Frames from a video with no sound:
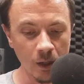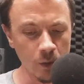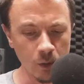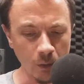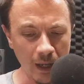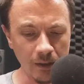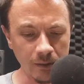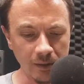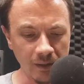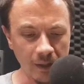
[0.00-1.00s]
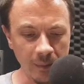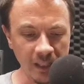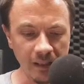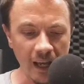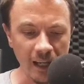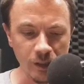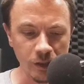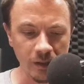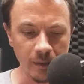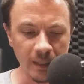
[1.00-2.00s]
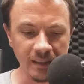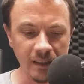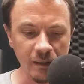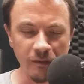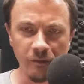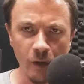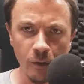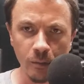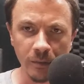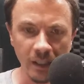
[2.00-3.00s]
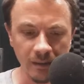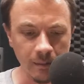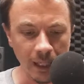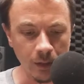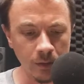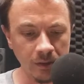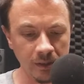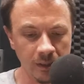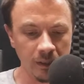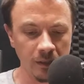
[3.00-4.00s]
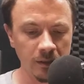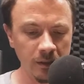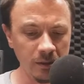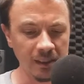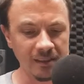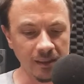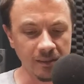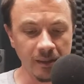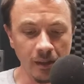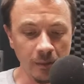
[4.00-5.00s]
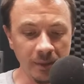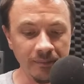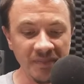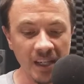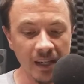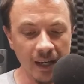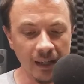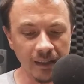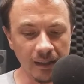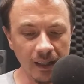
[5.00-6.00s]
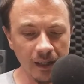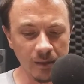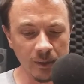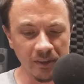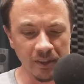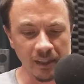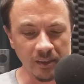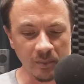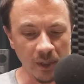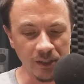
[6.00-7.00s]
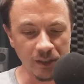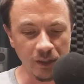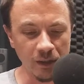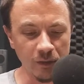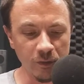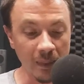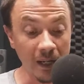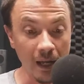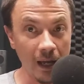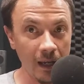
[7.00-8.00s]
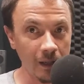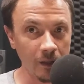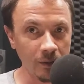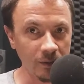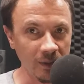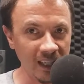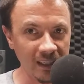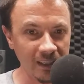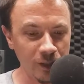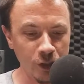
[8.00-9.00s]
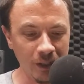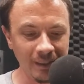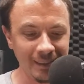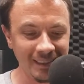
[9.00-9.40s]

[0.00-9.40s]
who ground them and gnashed them as he foamed at the mouth. Ooh, that sounds terrible. And glared with an expression of maniacal rage